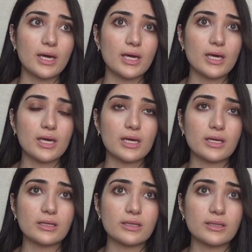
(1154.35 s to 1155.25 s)

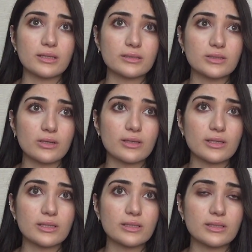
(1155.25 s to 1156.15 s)
and they
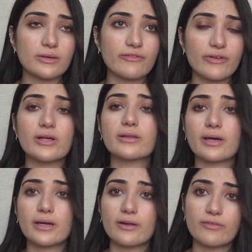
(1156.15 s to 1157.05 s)
suddenly felt
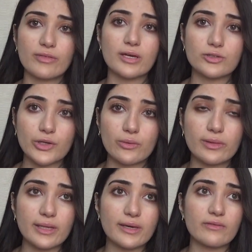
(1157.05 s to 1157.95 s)
that if they
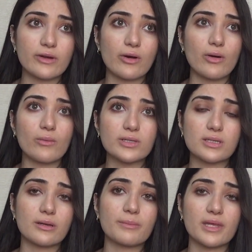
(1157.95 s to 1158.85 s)
don't leave, they're always
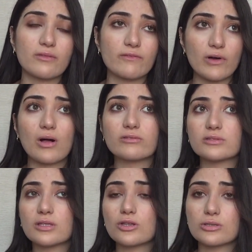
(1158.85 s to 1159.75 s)
going to be
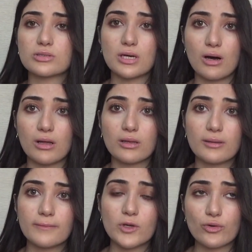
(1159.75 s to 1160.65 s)
involved in those cult
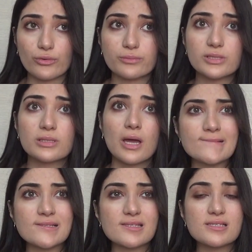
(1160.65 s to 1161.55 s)
groups.
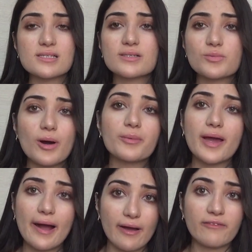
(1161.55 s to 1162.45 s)
This is what we
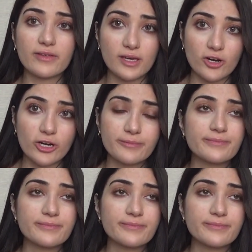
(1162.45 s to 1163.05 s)
have here.